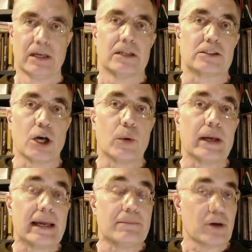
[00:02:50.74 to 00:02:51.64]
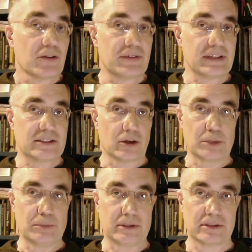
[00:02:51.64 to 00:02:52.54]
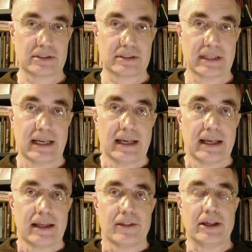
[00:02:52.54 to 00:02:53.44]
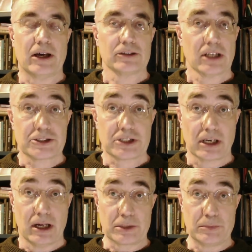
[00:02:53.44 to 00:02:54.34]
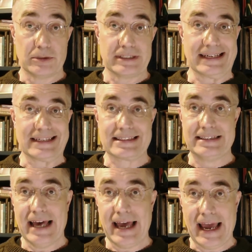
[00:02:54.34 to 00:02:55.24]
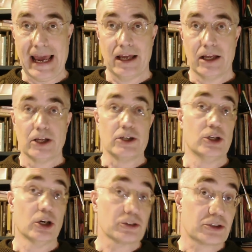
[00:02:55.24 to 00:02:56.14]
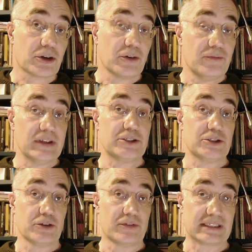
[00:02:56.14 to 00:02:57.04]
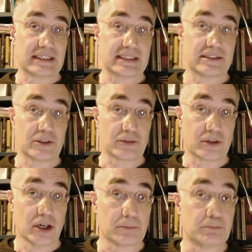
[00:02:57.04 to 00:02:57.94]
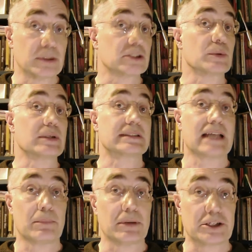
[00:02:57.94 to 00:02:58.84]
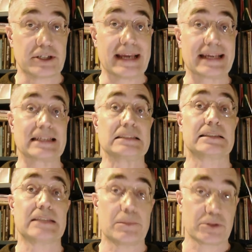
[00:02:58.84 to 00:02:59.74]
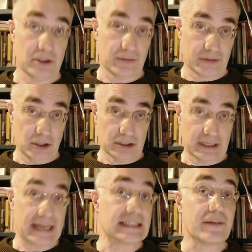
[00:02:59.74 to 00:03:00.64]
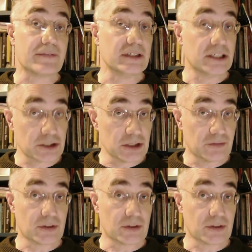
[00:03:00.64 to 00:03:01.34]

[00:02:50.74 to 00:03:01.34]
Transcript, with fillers: So, in both of these documents, the ontological argument is there not to convince you of the existence of God, but to establish a conception of God, a definition of